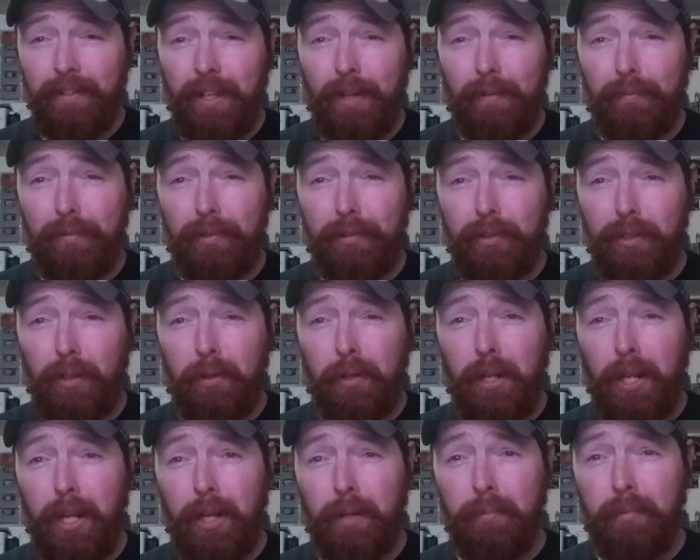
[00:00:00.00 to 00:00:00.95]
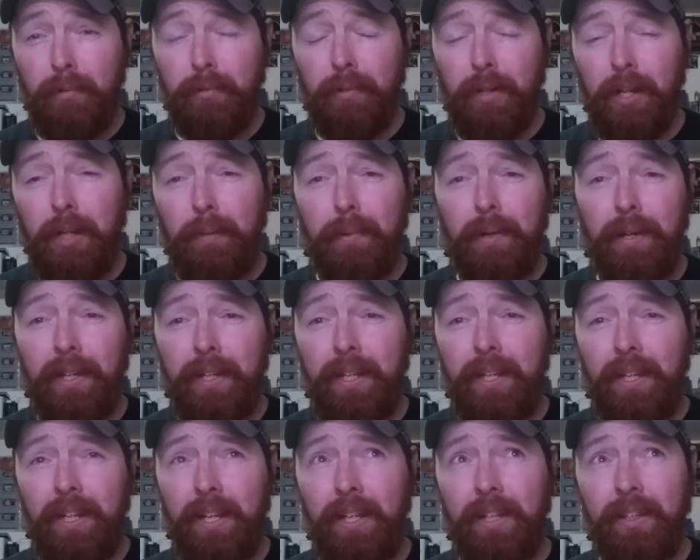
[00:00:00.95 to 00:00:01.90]
I've looked at them on
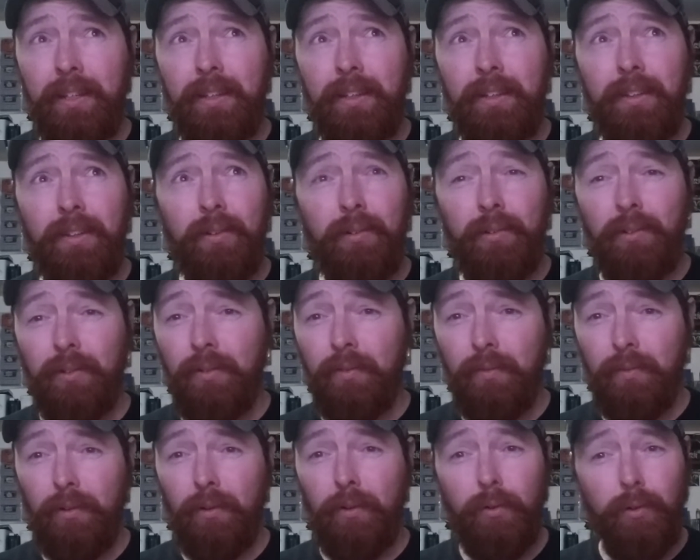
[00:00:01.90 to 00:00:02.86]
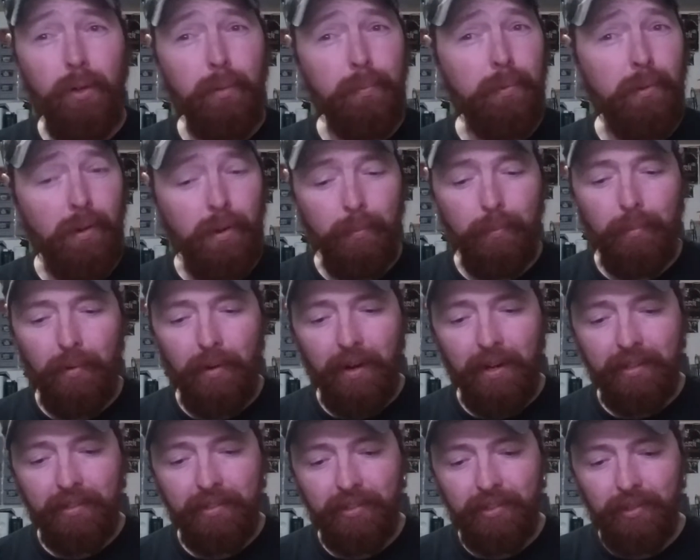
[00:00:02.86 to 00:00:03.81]
eBay, and they're up there in
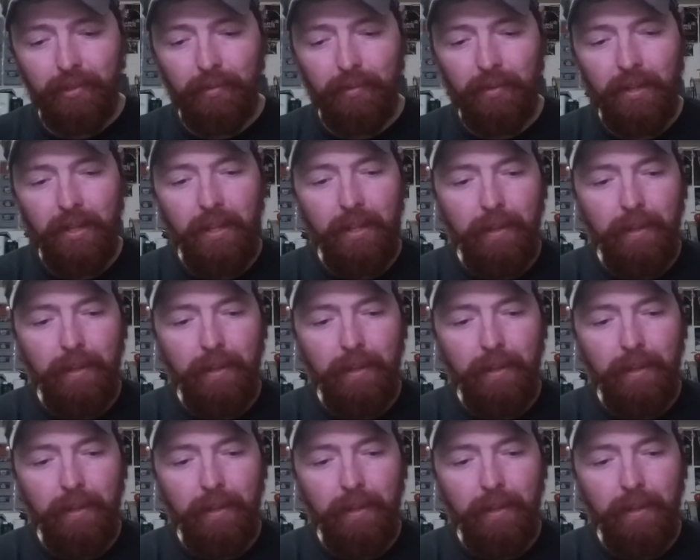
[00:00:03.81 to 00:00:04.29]
price, so